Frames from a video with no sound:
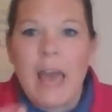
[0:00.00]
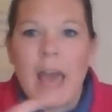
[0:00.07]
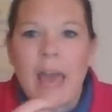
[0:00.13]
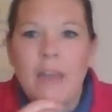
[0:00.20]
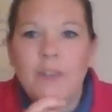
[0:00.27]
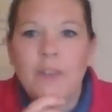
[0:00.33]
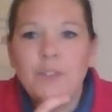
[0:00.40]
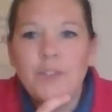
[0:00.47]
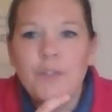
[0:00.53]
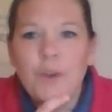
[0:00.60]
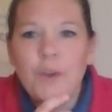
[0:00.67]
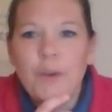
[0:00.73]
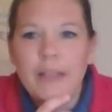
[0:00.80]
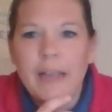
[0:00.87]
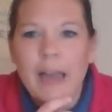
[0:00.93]
Hey, those of
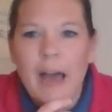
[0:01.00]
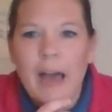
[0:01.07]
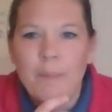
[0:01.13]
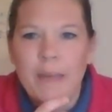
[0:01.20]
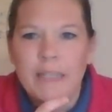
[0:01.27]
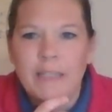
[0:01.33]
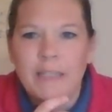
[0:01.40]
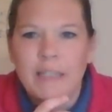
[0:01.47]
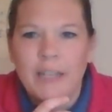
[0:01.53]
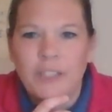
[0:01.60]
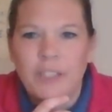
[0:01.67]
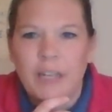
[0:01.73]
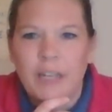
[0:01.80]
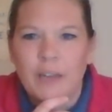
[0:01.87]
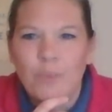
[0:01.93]
you in the comment
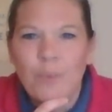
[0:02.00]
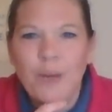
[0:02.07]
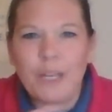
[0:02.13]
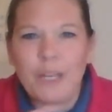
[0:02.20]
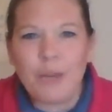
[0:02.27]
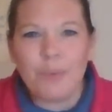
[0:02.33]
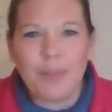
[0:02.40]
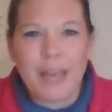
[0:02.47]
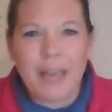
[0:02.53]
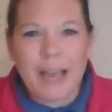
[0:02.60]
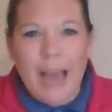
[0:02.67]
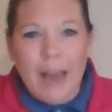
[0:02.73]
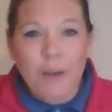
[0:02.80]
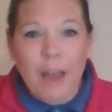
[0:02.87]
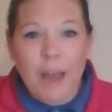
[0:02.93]
section, what do you think?
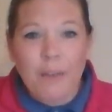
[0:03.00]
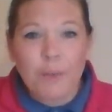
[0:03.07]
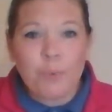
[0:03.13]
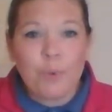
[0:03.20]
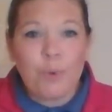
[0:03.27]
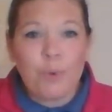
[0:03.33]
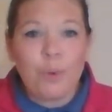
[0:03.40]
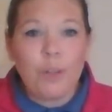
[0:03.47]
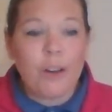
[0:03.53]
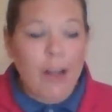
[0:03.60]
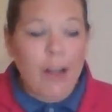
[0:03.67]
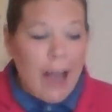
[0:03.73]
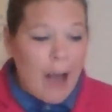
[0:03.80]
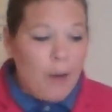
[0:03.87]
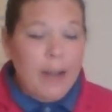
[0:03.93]
I don't have a ruler.
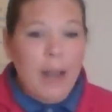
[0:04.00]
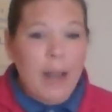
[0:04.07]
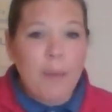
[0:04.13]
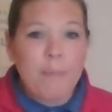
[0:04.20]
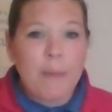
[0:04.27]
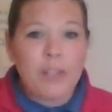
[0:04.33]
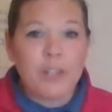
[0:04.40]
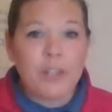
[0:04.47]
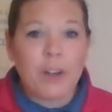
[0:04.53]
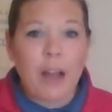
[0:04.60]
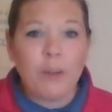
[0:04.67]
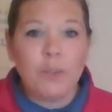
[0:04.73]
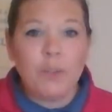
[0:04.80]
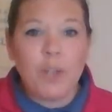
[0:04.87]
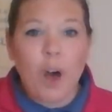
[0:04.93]
How can I measure
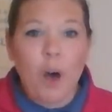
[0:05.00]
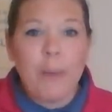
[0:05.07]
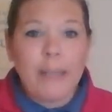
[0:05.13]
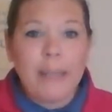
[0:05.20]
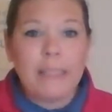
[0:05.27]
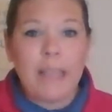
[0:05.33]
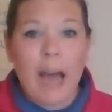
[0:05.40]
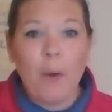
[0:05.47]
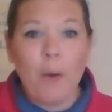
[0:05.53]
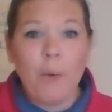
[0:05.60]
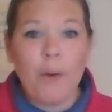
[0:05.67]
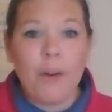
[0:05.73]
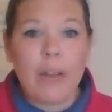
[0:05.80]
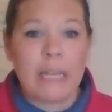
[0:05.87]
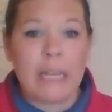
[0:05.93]
how tall
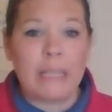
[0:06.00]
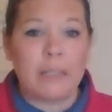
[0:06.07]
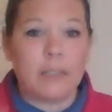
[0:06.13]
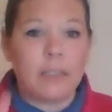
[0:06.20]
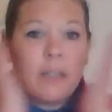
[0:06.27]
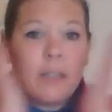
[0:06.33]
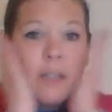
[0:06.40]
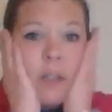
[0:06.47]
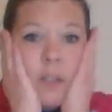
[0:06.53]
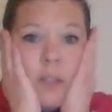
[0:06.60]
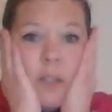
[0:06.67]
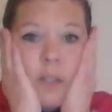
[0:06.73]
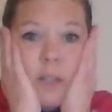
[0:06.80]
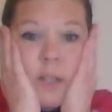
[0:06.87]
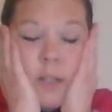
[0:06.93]
my tower is?
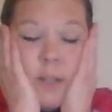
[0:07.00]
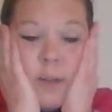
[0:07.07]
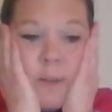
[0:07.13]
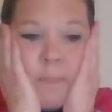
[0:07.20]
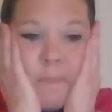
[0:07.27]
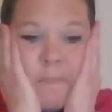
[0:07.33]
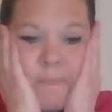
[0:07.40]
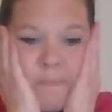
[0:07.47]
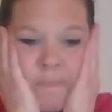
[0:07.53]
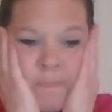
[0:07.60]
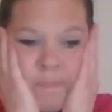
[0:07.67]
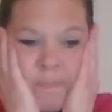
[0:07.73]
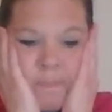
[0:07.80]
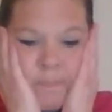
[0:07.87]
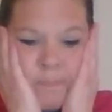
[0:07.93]
Hmm.
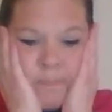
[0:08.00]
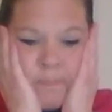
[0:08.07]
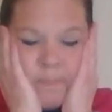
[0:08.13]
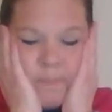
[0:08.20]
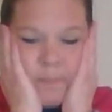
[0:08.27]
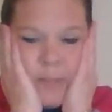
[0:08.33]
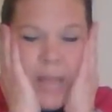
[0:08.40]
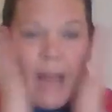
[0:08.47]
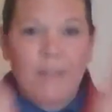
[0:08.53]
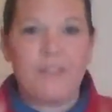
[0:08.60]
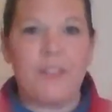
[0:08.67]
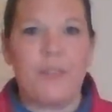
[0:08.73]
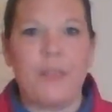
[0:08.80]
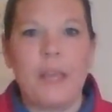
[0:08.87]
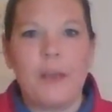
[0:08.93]
I have to
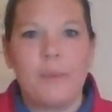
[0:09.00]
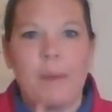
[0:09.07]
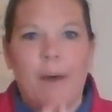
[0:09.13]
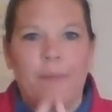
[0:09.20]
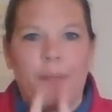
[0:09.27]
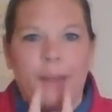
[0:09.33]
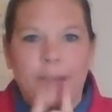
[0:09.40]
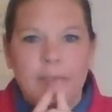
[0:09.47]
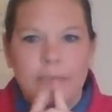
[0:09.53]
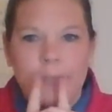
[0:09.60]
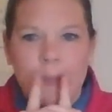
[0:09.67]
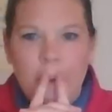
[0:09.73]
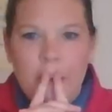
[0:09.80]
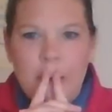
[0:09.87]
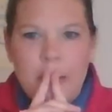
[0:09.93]
think about this.
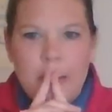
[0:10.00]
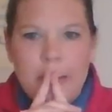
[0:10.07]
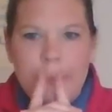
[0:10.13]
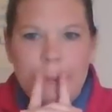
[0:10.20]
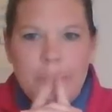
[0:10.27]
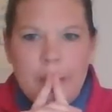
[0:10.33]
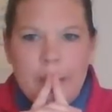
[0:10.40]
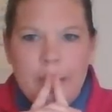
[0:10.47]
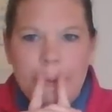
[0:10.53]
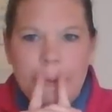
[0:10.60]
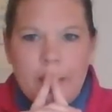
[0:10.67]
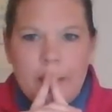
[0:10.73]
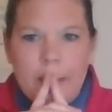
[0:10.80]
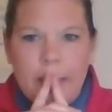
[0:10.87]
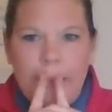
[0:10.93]

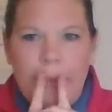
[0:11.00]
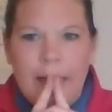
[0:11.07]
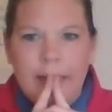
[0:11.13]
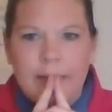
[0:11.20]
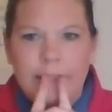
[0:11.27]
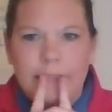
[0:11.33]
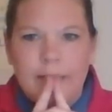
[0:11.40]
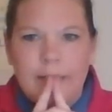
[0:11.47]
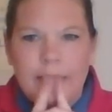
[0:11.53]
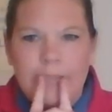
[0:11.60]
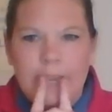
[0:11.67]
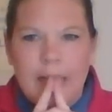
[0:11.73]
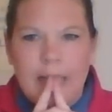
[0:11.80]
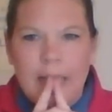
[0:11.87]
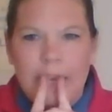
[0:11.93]
Let's
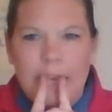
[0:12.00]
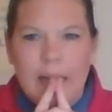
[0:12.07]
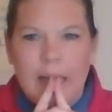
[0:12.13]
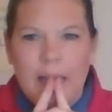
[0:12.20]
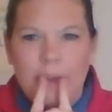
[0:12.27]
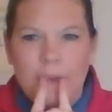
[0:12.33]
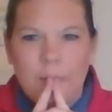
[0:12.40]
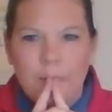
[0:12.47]
see.